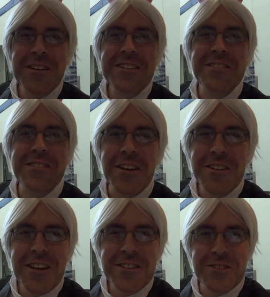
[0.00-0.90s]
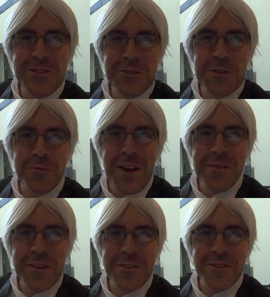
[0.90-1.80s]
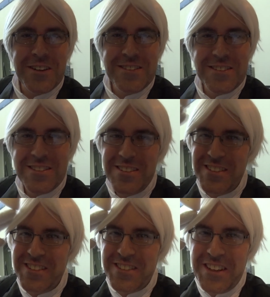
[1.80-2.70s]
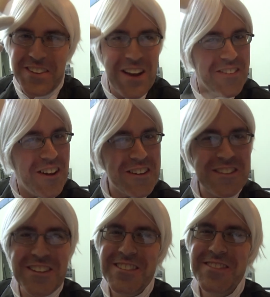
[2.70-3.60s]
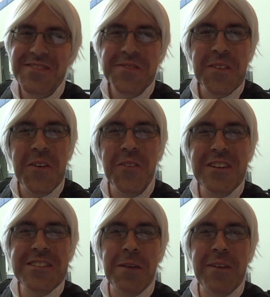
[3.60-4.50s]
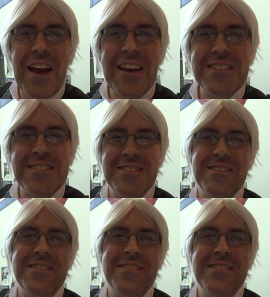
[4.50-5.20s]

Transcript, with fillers: Greetings and salutations, YouTube family and friends. T-Rav Vlogs here. What's up, guys?